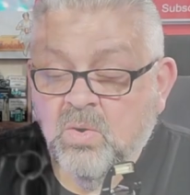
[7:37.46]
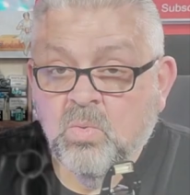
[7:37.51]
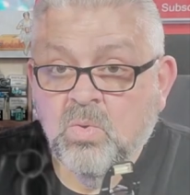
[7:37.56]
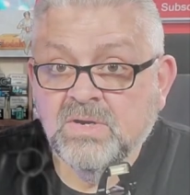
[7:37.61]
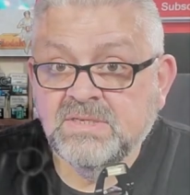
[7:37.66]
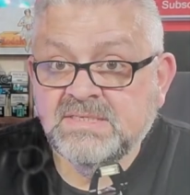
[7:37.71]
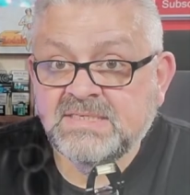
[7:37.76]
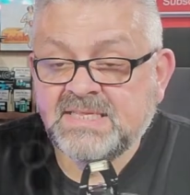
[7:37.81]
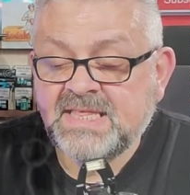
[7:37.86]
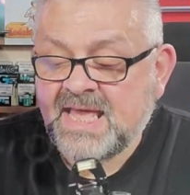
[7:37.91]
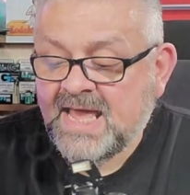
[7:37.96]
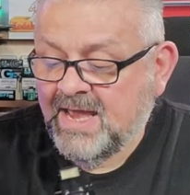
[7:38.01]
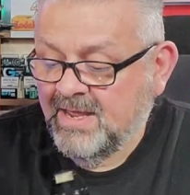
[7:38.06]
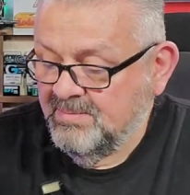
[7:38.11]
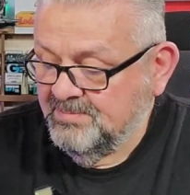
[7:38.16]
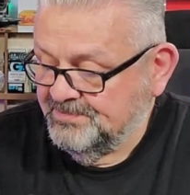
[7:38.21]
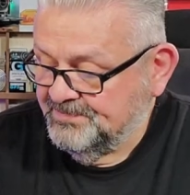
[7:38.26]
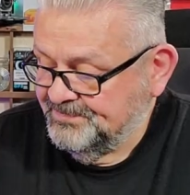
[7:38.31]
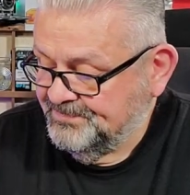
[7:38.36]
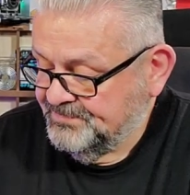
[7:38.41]
What's that?
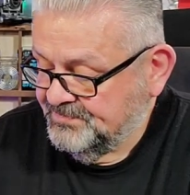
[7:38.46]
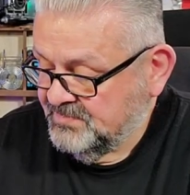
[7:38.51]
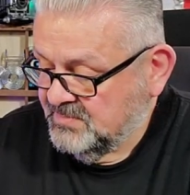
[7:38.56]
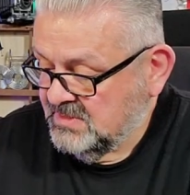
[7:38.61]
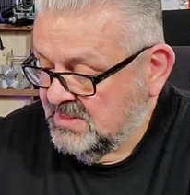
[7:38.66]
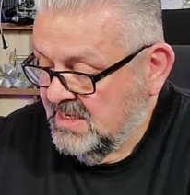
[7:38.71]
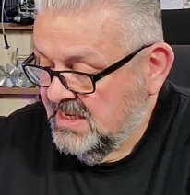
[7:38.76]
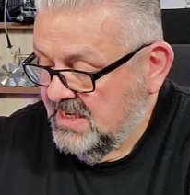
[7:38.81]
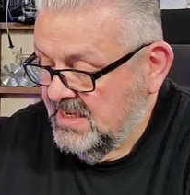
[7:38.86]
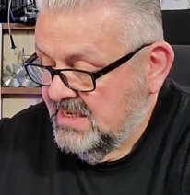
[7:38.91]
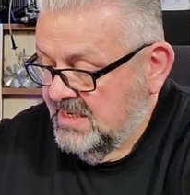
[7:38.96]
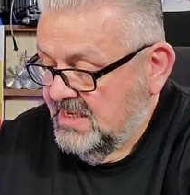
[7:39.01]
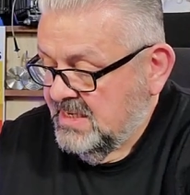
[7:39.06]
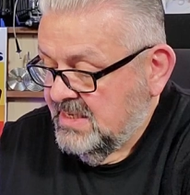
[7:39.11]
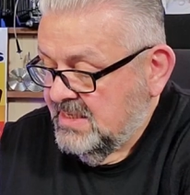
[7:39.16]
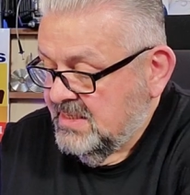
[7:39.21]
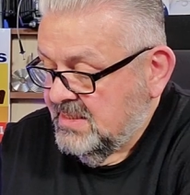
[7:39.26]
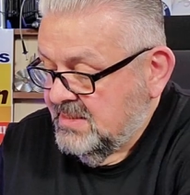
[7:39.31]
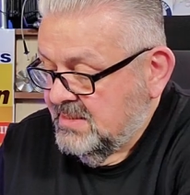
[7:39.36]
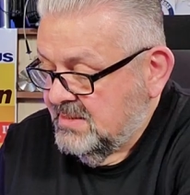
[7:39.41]

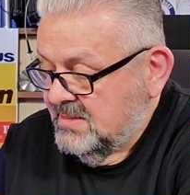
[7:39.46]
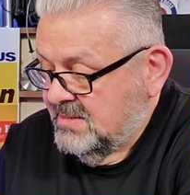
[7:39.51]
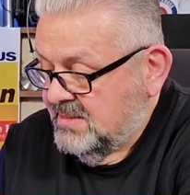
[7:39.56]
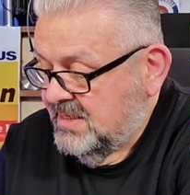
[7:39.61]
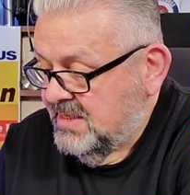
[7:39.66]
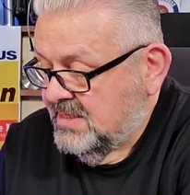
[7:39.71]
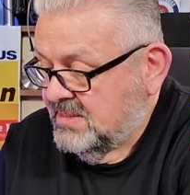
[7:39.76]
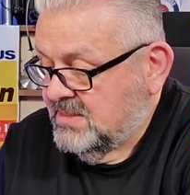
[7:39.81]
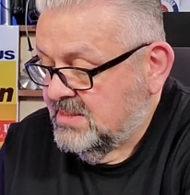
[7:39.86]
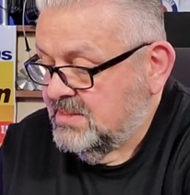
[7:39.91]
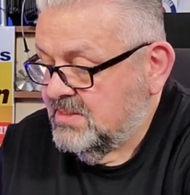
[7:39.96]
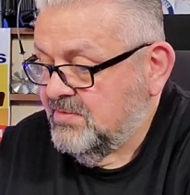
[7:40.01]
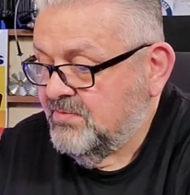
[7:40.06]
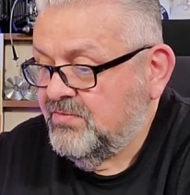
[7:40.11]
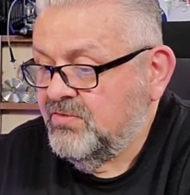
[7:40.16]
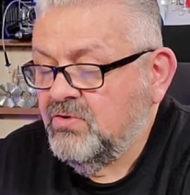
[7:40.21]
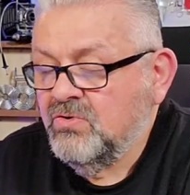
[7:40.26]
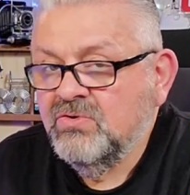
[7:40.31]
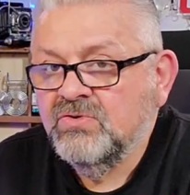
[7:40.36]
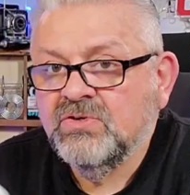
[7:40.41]
There's a
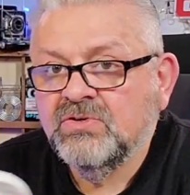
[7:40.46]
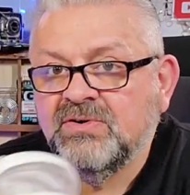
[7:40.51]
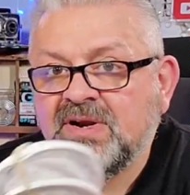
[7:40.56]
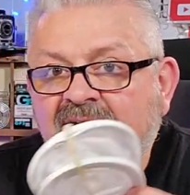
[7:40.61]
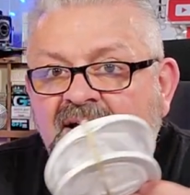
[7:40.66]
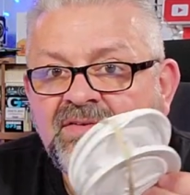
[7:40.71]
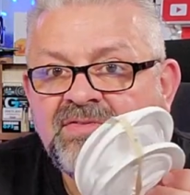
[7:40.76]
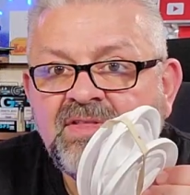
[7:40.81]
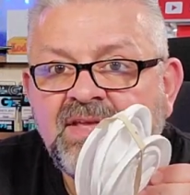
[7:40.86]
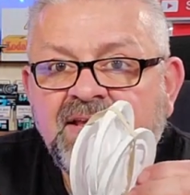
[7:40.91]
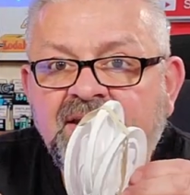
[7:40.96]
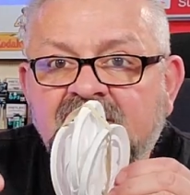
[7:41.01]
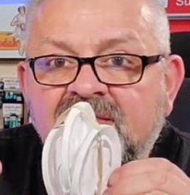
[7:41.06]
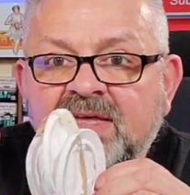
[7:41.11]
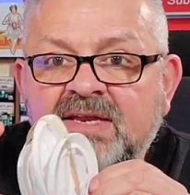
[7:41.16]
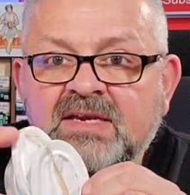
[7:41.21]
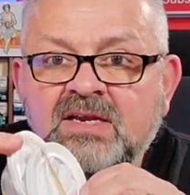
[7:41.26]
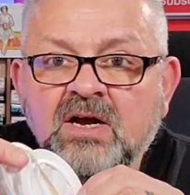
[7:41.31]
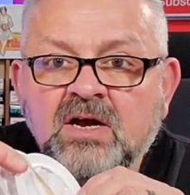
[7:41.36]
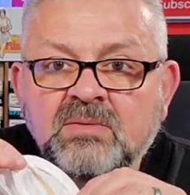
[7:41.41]
diffuser out there
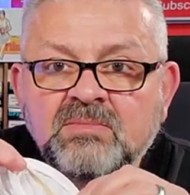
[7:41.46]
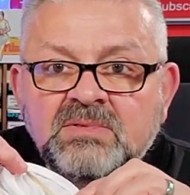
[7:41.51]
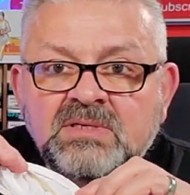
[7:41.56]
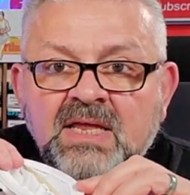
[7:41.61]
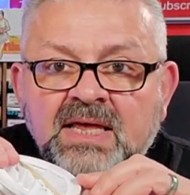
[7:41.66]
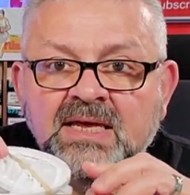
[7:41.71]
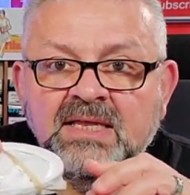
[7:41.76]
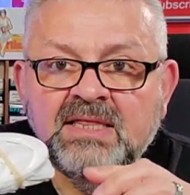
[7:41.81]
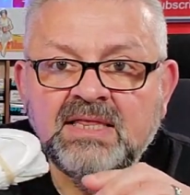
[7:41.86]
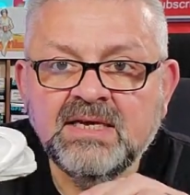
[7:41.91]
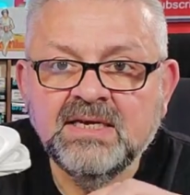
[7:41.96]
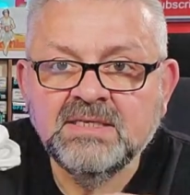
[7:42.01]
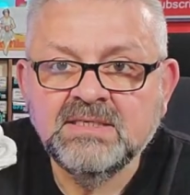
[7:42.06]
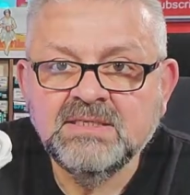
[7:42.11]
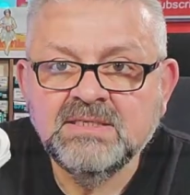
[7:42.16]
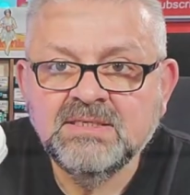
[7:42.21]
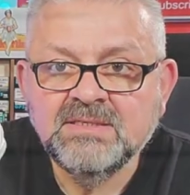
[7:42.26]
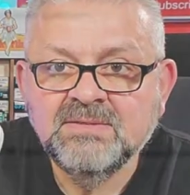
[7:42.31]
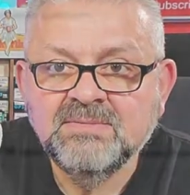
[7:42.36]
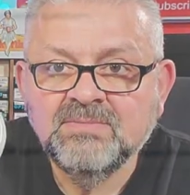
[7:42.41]
that comes like
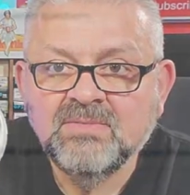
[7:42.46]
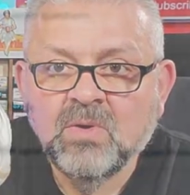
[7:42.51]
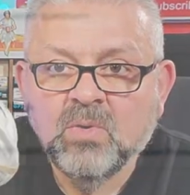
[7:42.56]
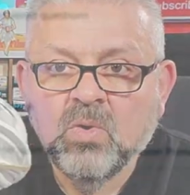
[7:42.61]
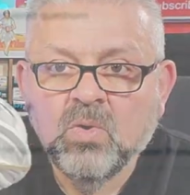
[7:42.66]
this.